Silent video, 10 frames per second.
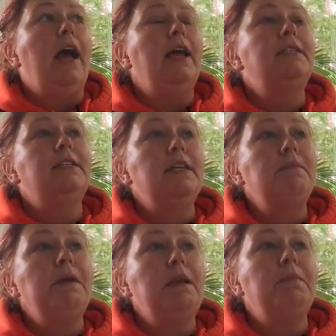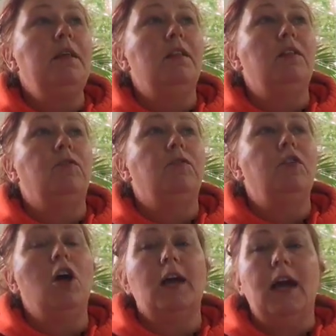It did make me
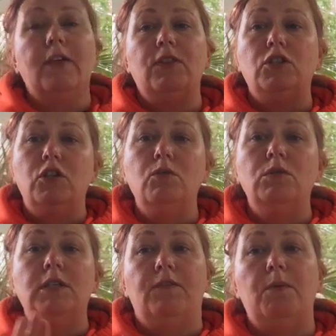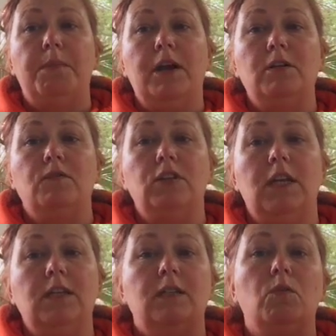look at the two different pairs of
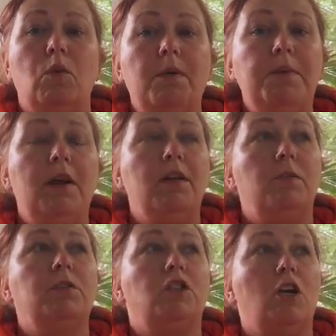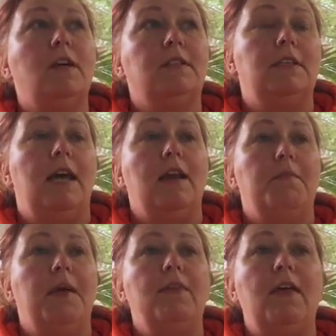jeans. The one pair that was just
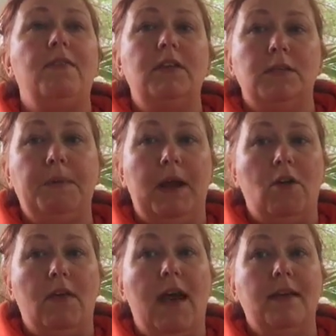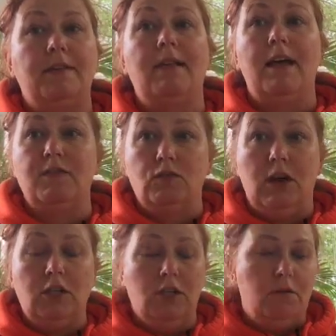denim and then this pair that has a lot of
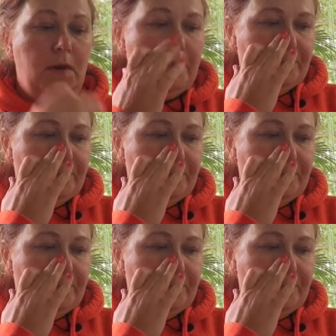stretch to it.